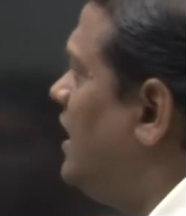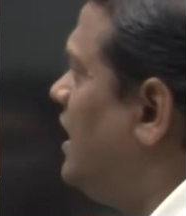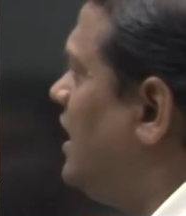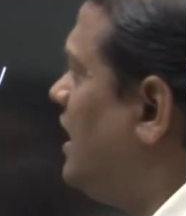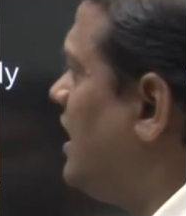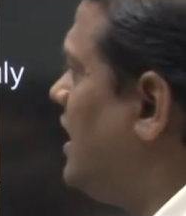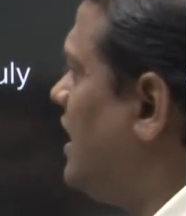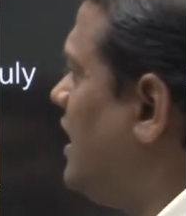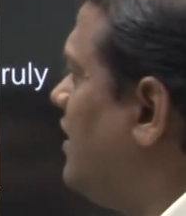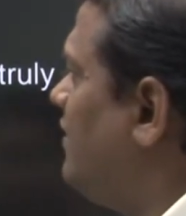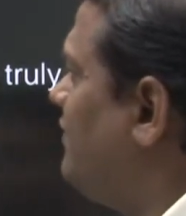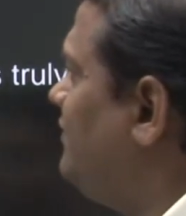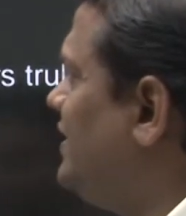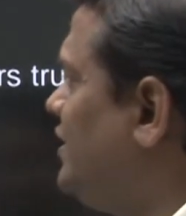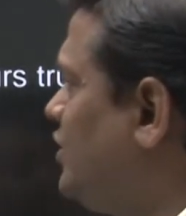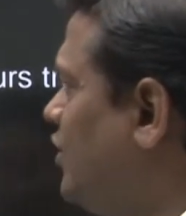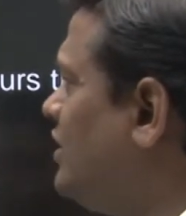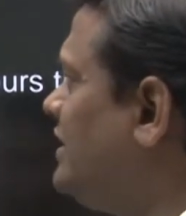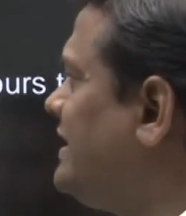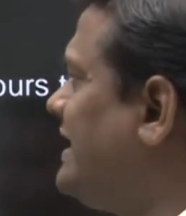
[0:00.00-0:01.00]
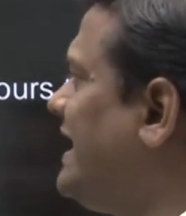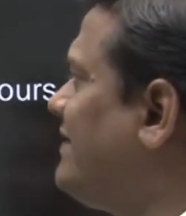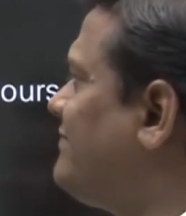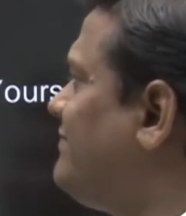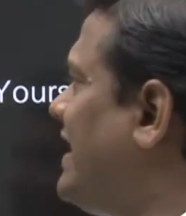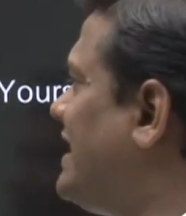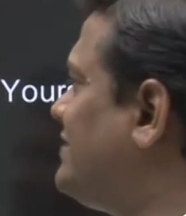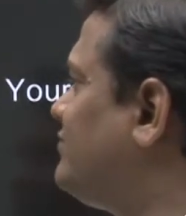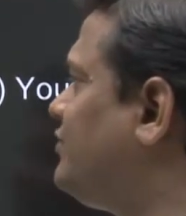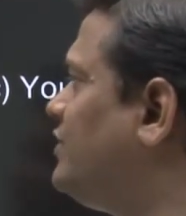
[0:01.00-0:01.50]
We don't take
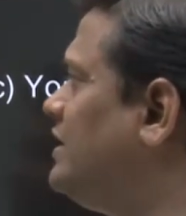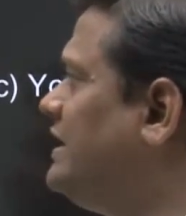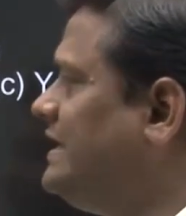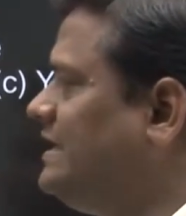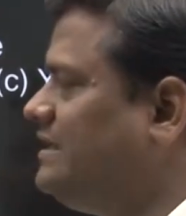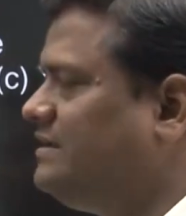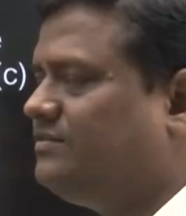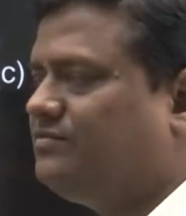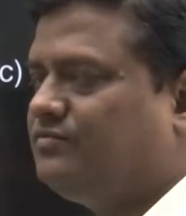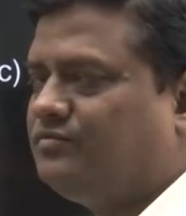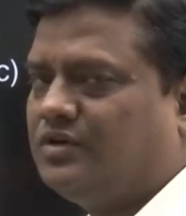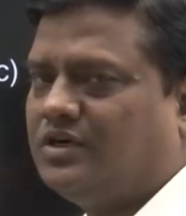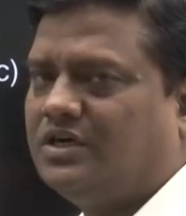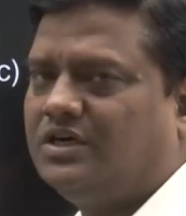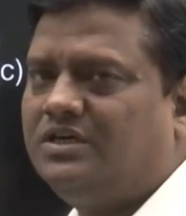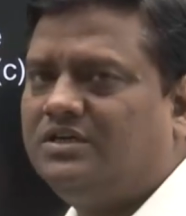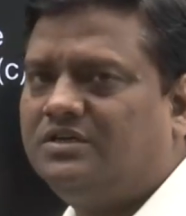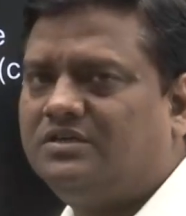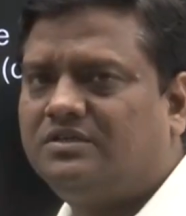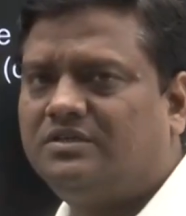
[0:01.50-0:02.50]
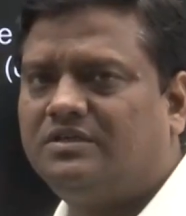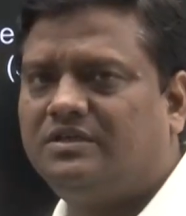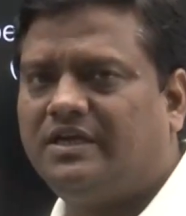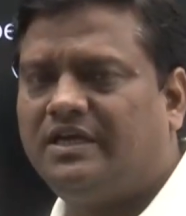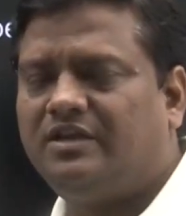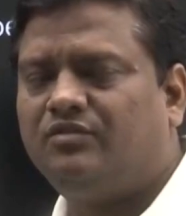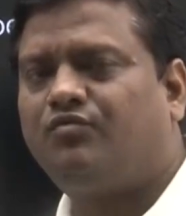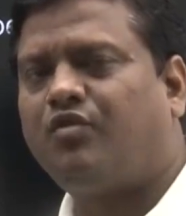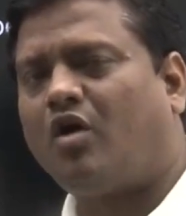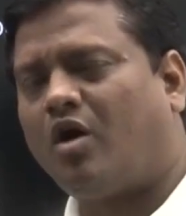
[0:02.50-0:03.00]
faithfully word
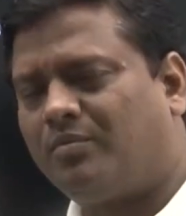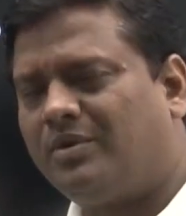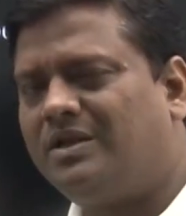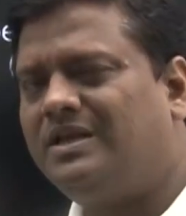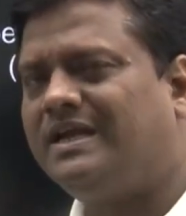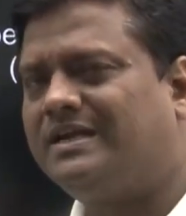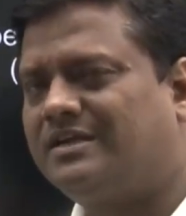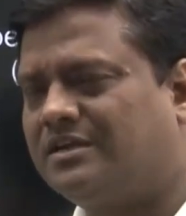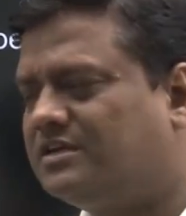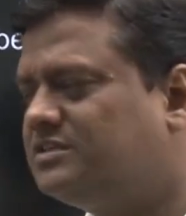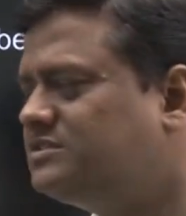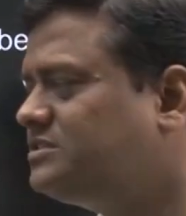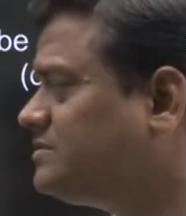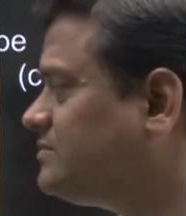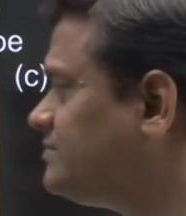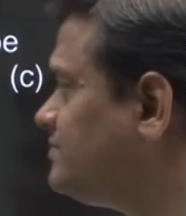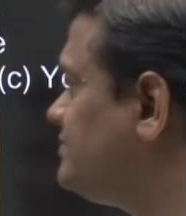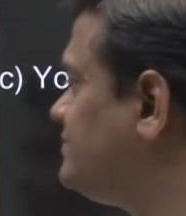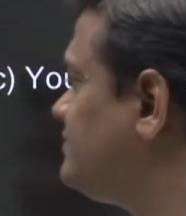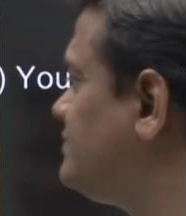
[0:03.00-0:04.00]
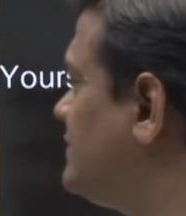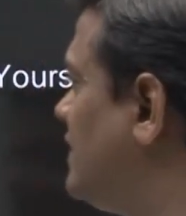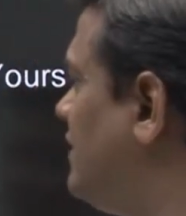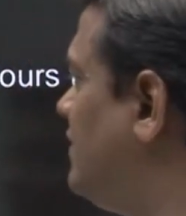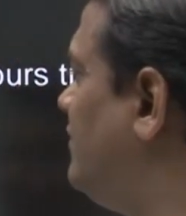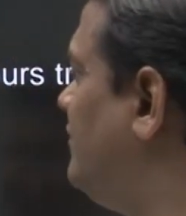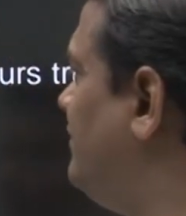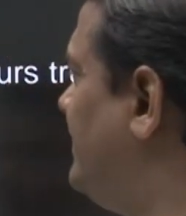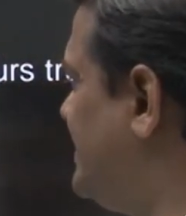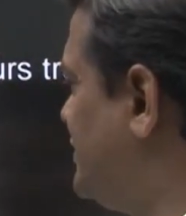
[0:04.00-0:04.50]
in formal letters.
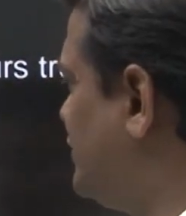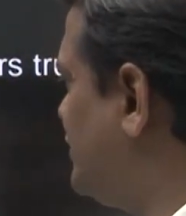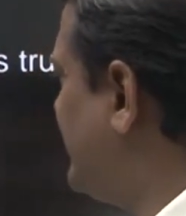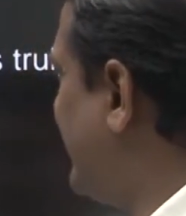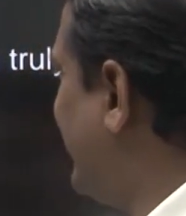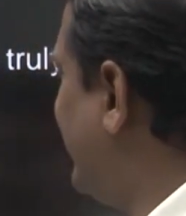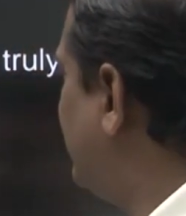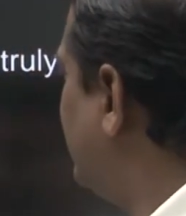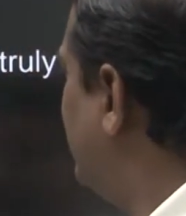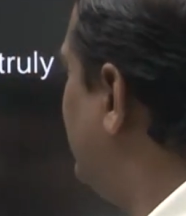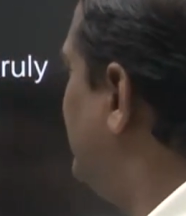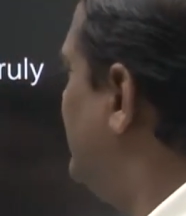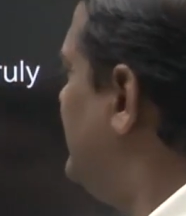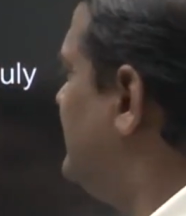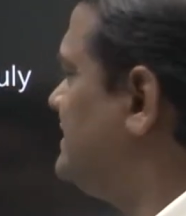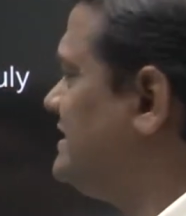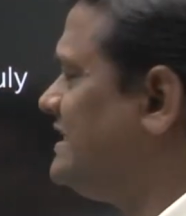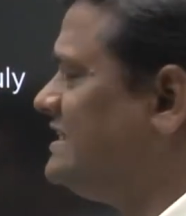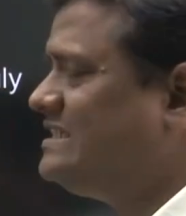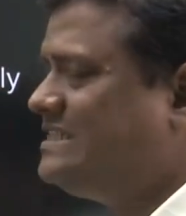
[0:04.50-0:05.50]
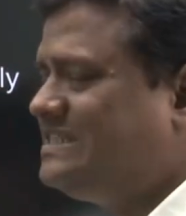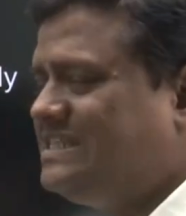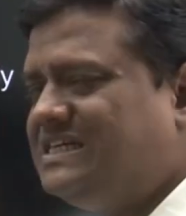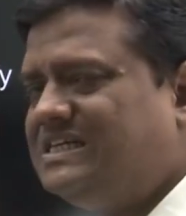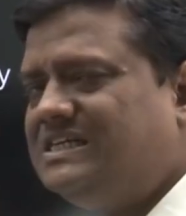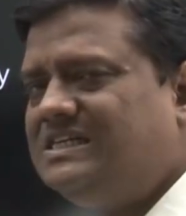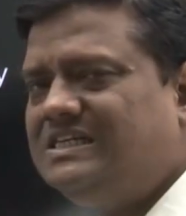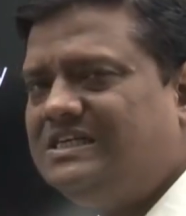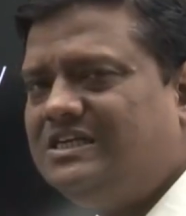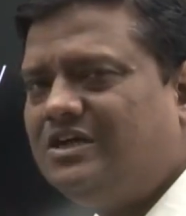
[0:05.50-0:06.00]
We should take
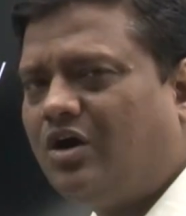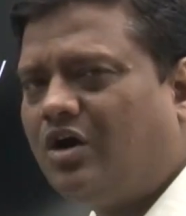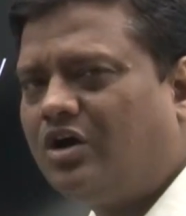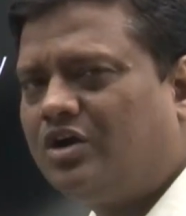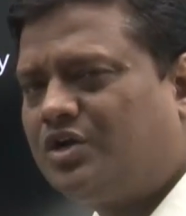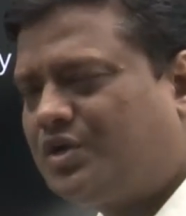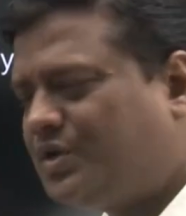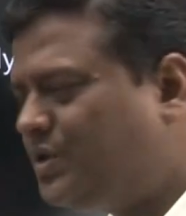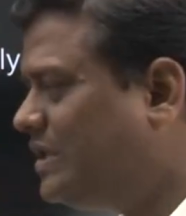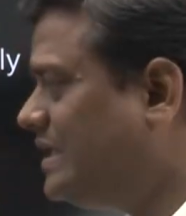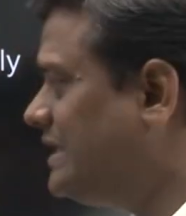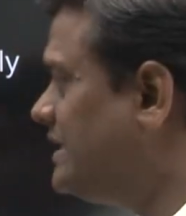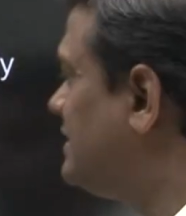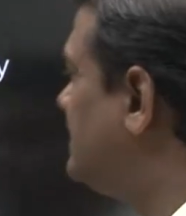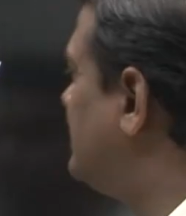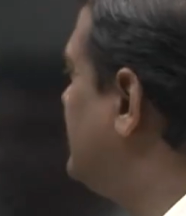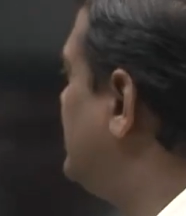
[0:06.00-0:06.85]
sincerely or truly.